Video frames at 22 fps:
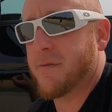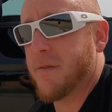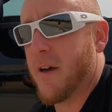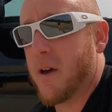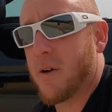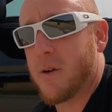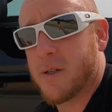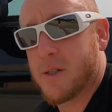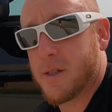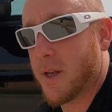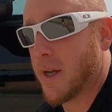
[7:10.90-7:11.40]

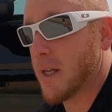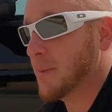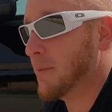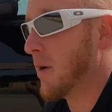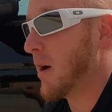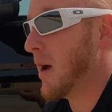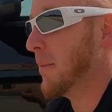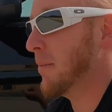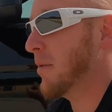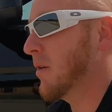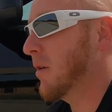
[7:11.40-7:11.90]
headers and
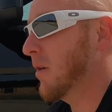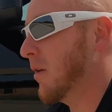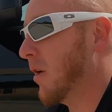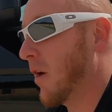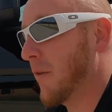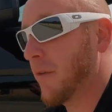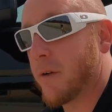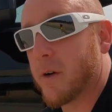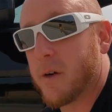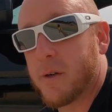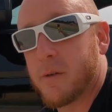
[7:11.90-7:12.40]
X-pipe
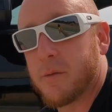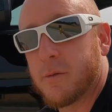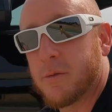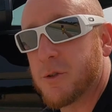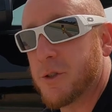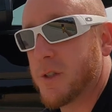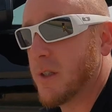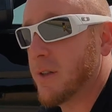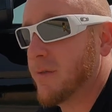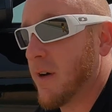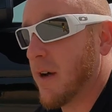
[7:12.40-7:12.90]
on their
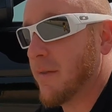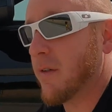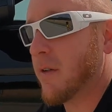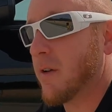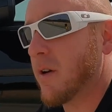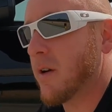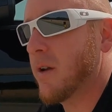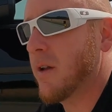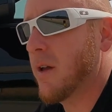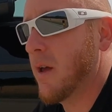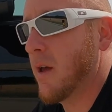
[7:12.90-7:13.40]

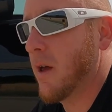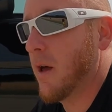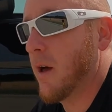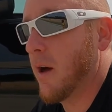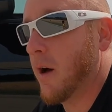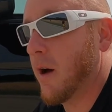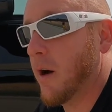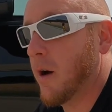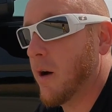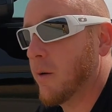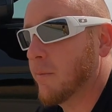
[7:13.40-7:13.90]
GT500,
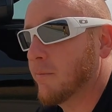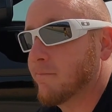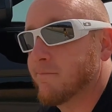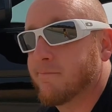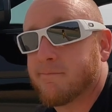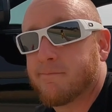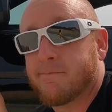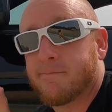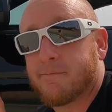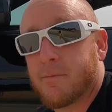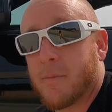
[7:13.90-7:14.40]

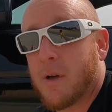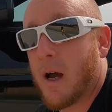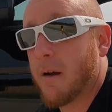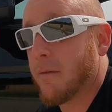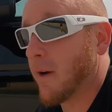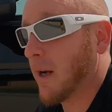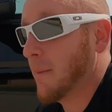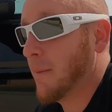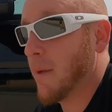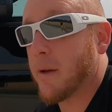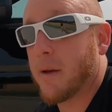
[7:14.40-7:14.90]
I
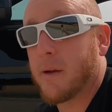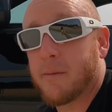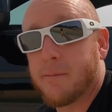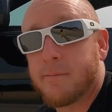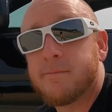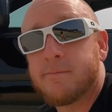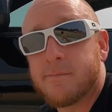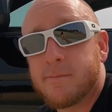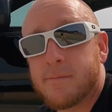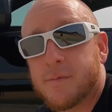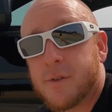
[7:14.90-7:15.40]
recommend it
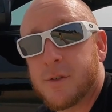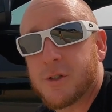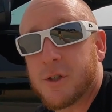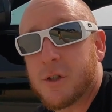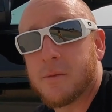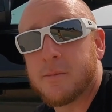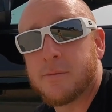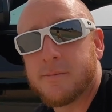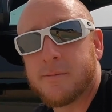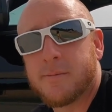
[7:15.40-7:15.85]
for sure.